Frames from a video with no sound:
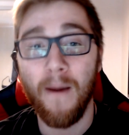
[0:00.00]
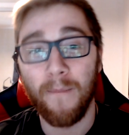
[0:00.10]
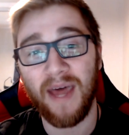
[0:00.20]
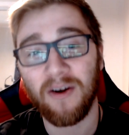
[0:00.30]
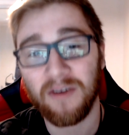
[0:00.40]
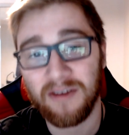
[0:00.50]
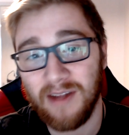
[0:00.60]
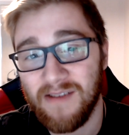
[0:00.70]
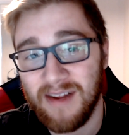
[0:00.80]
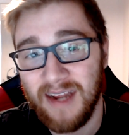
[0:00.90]
But that also
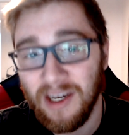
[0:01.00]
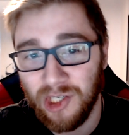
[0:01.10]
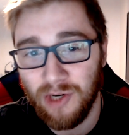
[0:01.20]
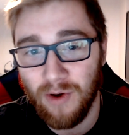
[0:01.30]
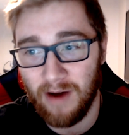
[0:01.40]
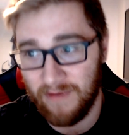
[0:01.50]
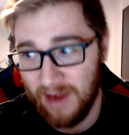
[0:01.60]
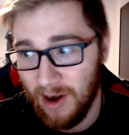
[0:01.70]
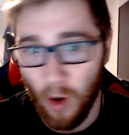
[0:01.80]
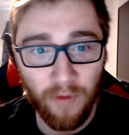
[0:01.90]
leaves the issue of,
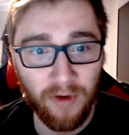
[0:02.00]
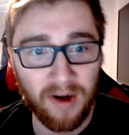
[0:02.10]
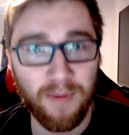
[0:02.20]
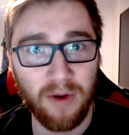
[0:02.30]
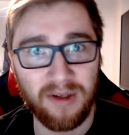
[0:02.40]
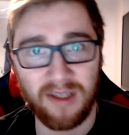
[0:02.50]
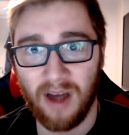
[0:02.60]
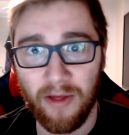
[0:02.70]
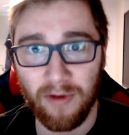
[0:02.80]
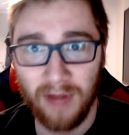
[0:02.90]
you know, overexposing to
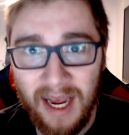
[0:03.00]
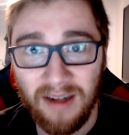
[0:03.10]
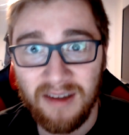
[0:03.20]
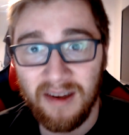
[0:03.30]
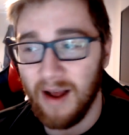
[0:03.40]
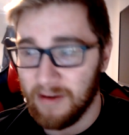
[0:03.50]
other lanes.